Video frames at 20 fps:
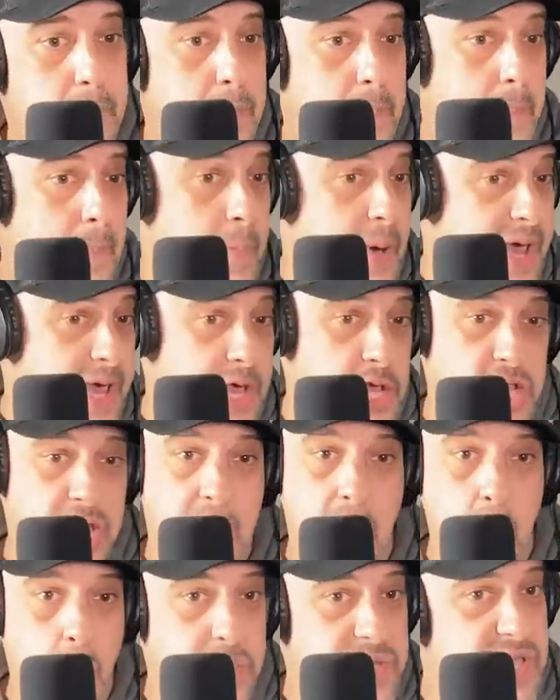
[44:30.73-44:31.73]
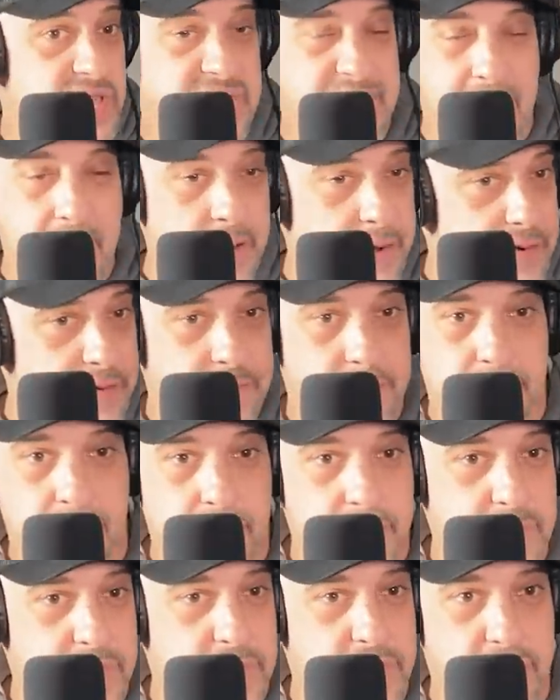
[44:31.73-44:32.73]
Mikey Chang wasn't there
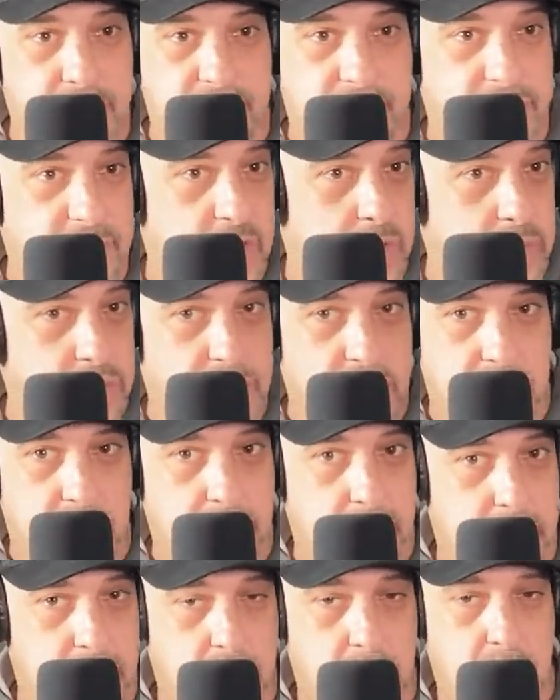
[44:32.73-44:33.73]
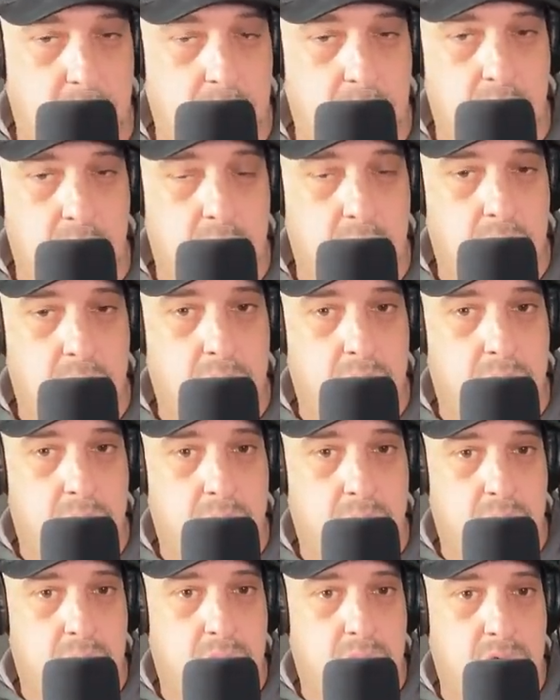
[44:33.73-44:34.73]
to, you know, to
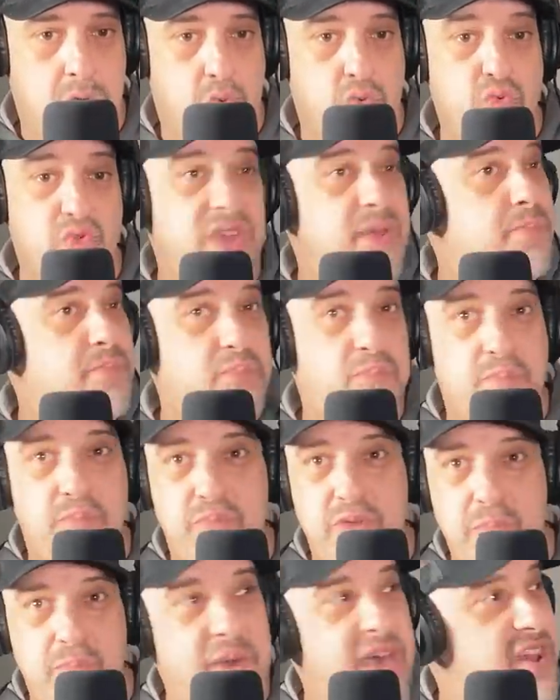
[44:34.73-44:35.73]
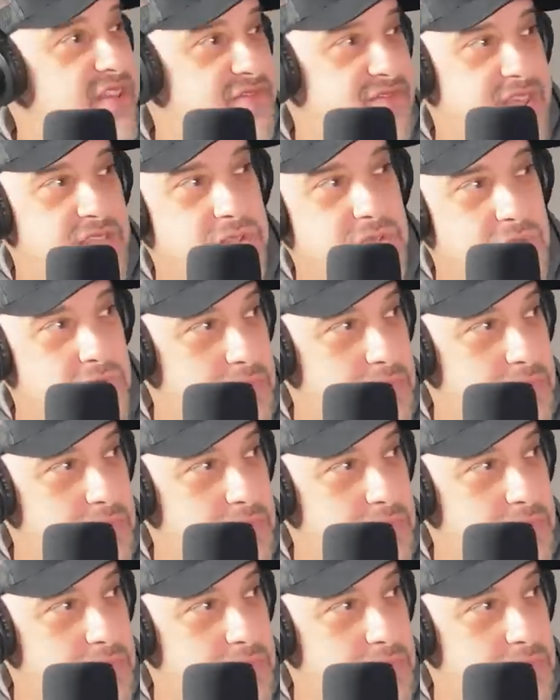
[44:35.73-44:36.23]
to reap the benefits